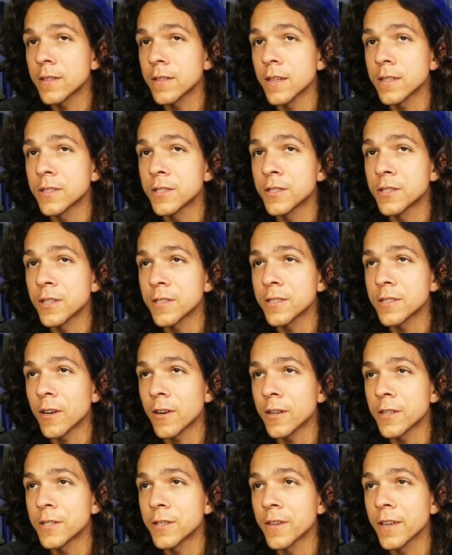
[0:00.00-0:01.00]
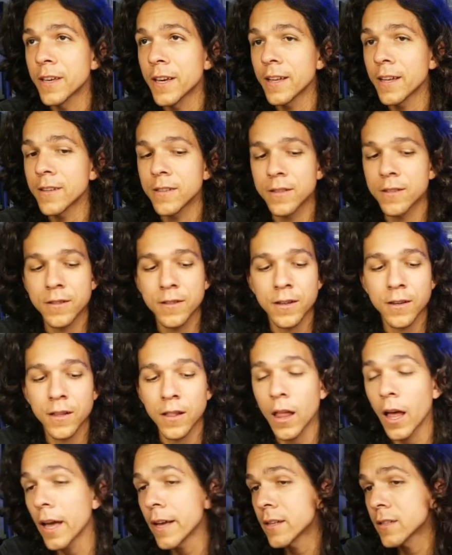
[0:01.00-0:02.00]
it's just hard to get the
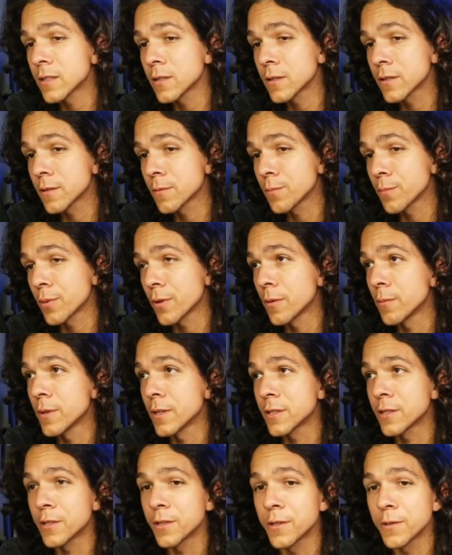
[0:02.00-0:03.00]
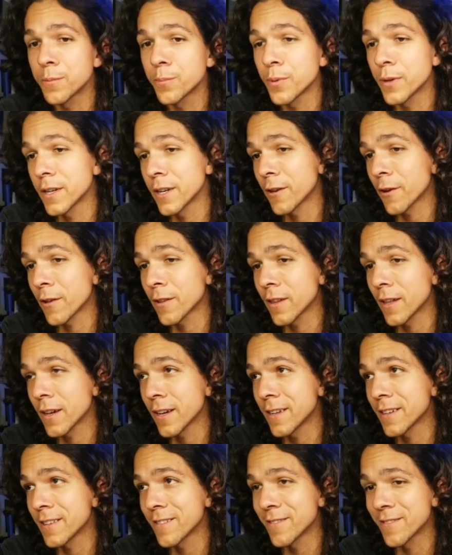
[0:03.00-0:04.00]
client's permit to put it
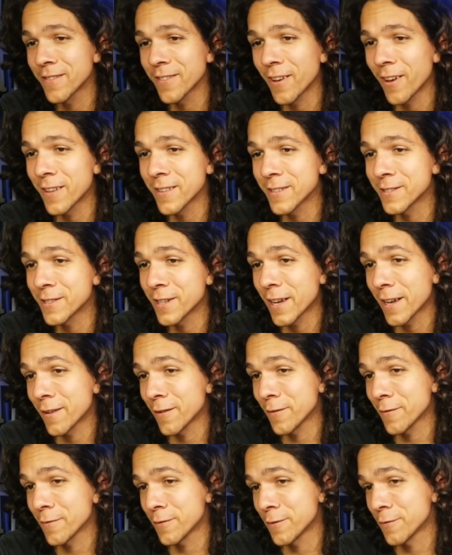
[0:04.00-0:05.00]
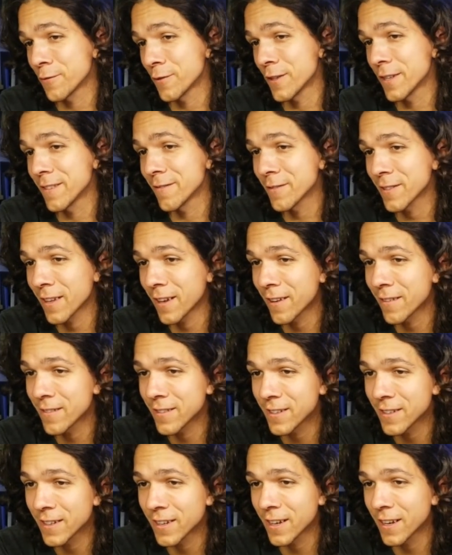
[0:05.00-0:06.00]
online on the channel for free without
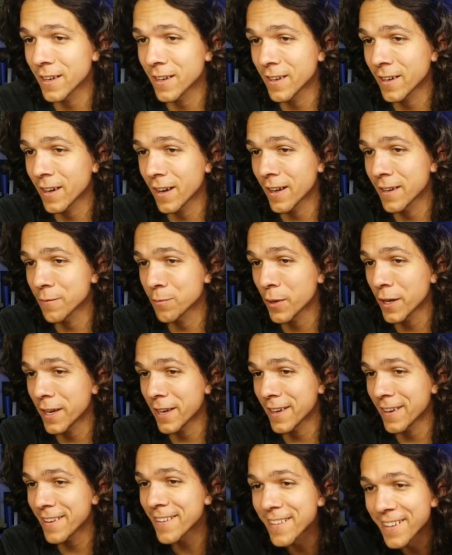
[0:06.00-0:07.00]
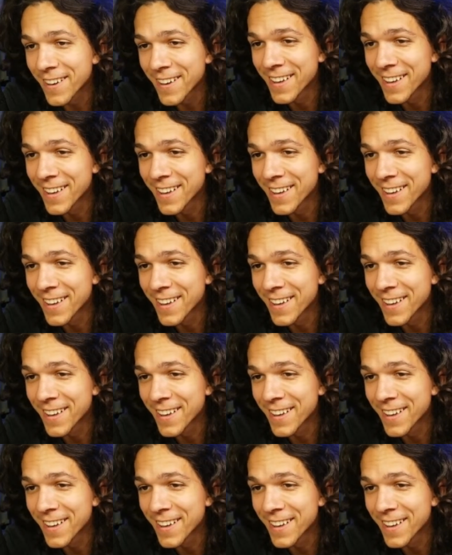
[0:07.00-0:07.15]
any kind of pay.